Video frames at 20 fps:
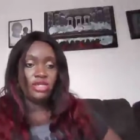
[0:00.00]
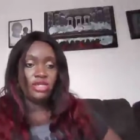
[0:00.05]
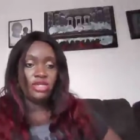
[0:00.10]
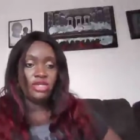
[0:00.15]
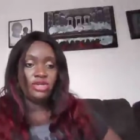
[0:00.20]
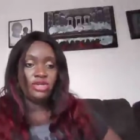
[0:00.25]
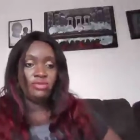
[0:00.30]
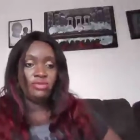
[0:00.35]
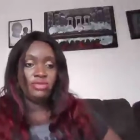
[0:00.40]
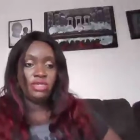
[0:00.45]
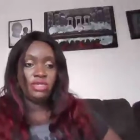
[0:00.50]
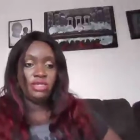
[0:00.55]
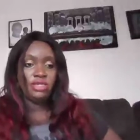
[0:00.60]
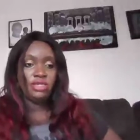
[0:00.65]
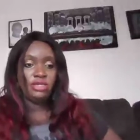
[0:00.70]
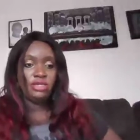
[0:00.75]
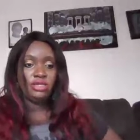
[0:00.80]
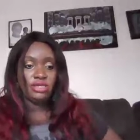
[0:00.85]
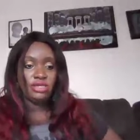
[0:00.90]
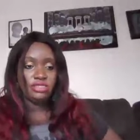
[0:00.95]
Yes, you
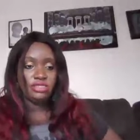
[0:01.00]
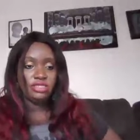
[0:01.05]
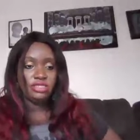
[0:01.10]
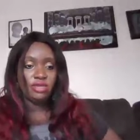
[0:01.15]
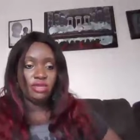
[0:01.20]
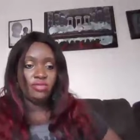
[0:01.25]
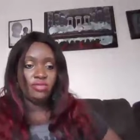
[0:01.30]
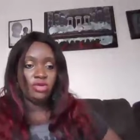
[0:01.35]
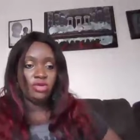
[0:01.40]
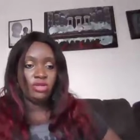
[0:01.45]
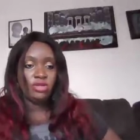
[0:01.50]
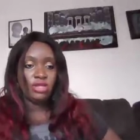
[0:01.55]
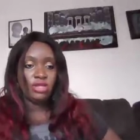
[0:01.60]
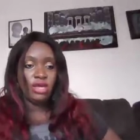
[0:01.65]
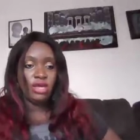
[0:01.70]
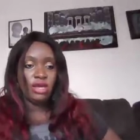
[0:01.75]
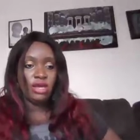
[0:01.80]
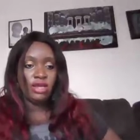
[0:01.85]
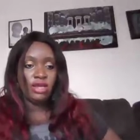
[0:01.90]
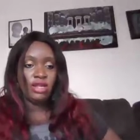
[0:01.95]
can hear me.
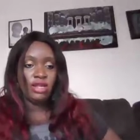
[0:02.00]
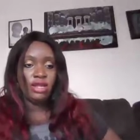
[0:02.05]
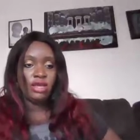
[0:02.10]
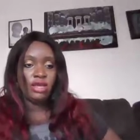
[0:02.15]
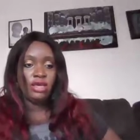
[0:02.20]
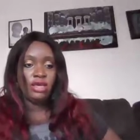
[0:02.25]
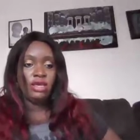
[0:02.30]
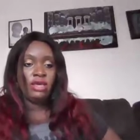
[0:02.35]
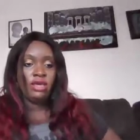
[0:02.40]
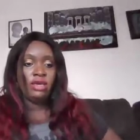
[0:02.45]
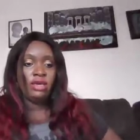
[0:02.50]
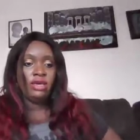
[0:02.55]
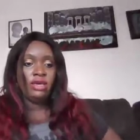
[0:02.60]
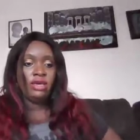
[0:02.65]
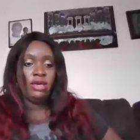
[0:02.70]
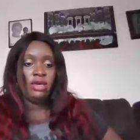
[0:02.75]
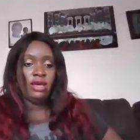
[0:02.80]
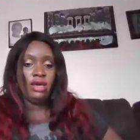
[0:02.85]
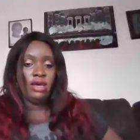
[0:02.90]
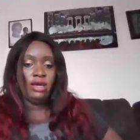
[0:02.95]
Yes,
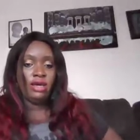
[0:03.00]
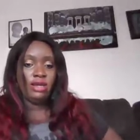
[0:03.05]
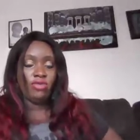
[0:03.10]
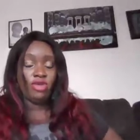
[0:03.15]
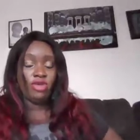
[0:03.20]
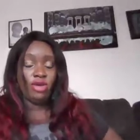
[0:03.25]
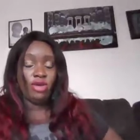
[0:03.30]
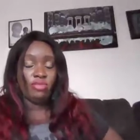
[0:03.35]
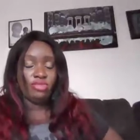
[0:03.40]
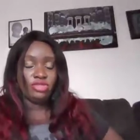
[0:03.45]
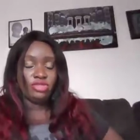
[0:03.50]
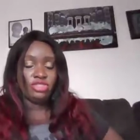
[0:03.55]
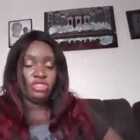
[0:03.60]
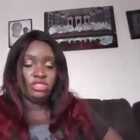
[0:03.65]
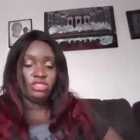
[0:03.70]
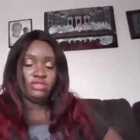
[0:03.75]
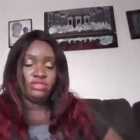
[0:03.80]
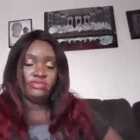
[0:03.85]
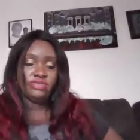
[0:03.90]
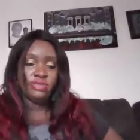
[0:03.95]
I'm online.
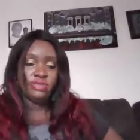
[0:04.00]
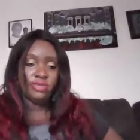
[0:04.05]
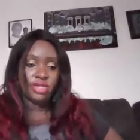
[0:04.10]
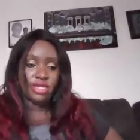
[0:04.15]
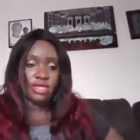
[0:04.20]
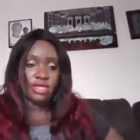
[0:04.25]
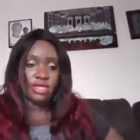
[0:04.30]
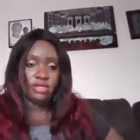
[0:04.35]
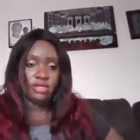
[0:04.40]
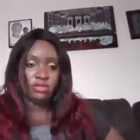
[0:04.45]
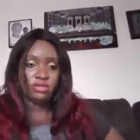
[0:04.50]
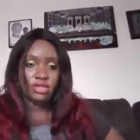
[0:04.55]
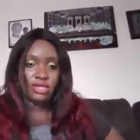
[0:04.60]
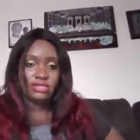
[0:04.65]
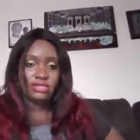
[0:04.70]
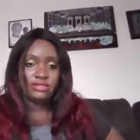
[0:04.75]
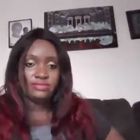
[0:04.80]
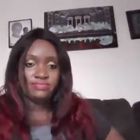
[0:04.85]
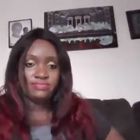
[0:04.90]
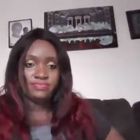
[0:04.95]
Uh, I would
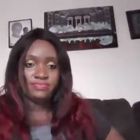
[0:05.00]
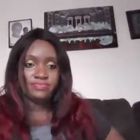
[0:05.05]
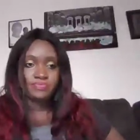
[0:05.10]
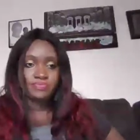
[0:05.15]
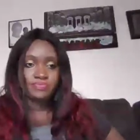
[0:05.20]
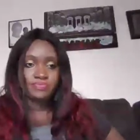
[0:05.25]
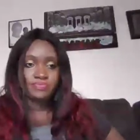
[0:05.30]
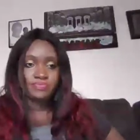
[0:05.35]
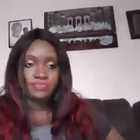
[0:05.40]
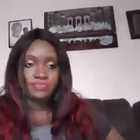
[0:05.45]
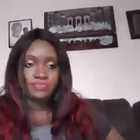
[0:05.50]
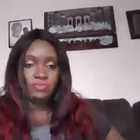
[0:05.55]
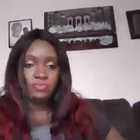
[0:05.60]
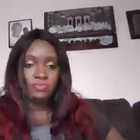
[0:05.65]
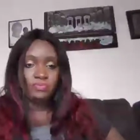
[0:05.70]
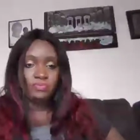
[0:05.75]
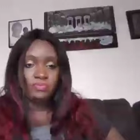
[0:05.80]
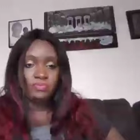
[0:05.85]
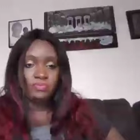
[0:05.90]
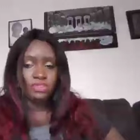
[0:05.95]
appreciate if somebody
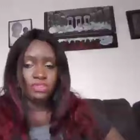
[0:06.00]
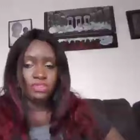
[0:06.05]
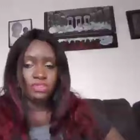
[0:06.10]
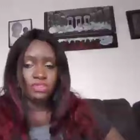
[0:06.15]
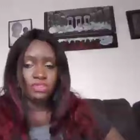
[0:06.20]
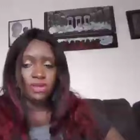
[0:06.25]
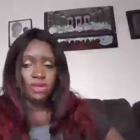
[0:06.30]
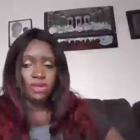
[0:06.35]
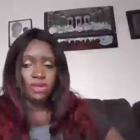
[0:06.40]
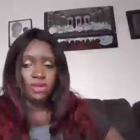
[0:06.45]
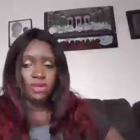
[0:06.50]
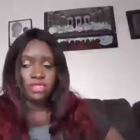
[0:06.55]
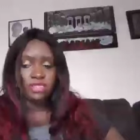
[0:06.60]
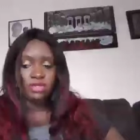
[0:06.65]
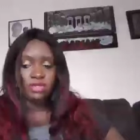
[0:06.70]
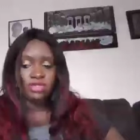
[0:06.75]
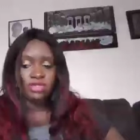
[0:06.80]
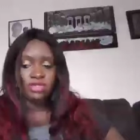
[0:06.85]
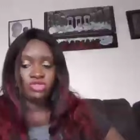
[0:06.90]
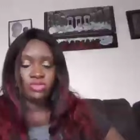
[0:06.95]
can do that.
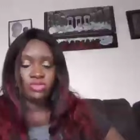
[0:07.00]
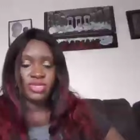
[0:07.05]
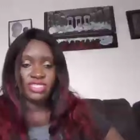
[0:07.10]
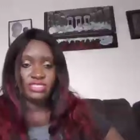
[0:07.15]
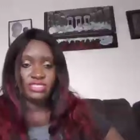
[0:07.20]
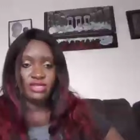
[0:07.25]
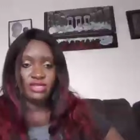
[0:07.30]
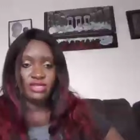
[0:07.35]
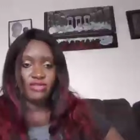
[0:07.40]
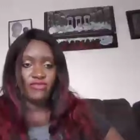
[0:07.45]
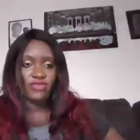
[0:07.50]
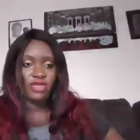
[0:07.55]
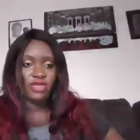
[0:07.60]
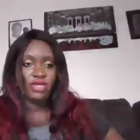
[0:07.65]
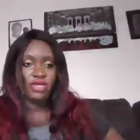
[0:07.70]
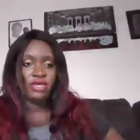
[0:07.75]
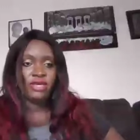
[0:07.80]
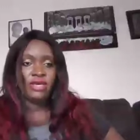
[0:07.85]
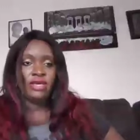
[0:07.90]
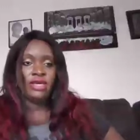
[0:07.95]
So I'm
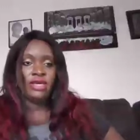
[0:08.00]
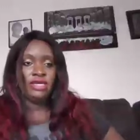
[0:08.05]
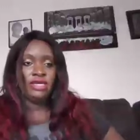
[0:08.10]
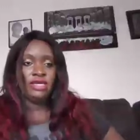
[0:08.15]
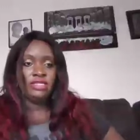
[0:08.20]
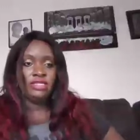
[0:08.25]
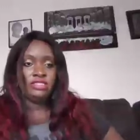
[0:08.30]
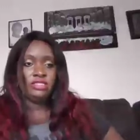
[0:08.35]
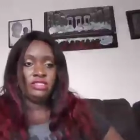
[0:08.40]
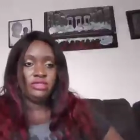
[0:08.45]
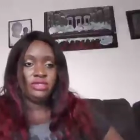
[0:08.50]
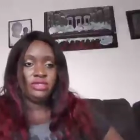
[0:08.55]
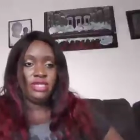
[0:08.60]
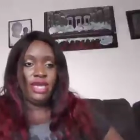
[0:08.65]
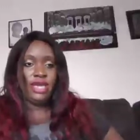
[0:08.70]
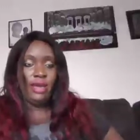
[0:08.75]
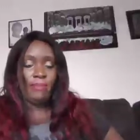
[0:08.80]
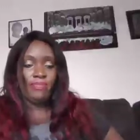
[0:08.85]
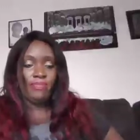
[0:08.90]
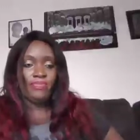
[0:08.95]
not talking to myself.
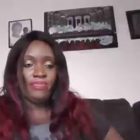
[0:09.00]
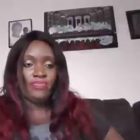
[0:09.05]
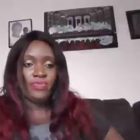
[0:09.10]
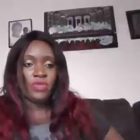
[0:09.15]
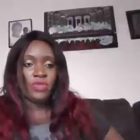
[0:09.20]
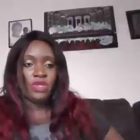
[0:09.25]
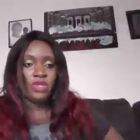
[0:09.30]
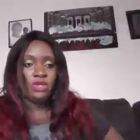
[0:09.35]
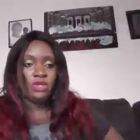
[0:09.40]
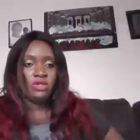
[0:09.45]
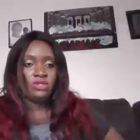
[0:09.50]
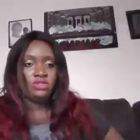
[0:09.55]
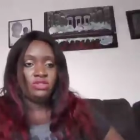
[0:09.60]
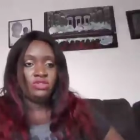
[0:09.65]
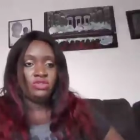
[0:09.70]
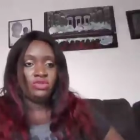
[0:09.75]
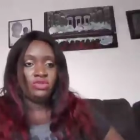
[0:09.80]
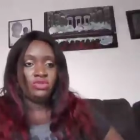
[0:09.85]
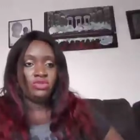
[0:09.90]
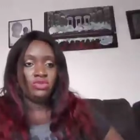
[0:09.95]
So
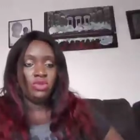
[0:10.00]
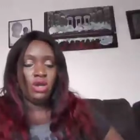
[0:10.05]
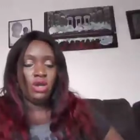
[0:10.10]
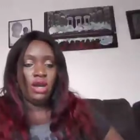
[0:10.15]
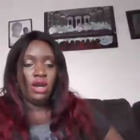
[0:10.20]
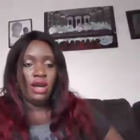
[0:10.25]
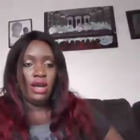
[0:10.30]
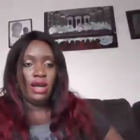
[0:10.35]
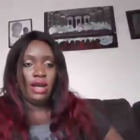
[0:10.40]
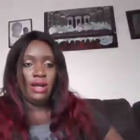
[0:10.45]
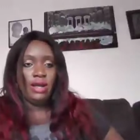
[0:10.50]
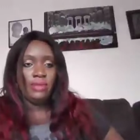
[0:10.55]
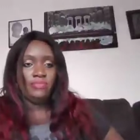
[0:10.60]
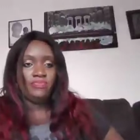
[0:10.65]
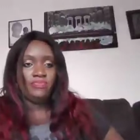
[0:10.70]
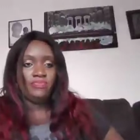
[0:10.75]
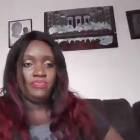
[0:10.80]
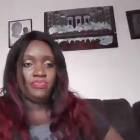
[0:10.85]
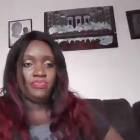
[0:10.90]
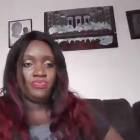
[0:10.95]
yeah.
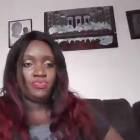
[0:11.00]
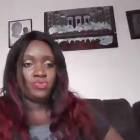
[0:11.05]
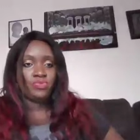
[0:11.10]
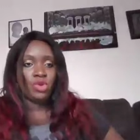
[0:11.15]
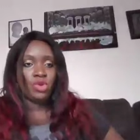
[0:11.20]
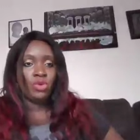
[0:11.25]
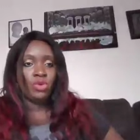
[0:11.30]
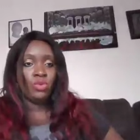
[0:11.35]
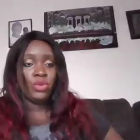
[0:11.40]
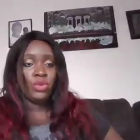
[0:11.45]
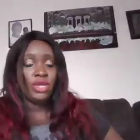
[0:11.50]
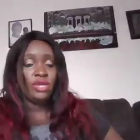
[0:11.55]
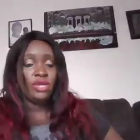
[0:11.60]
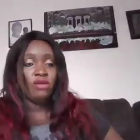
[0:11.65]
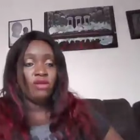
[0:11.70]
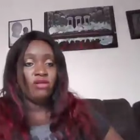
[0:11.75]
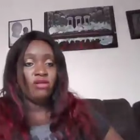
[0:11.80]
So uh,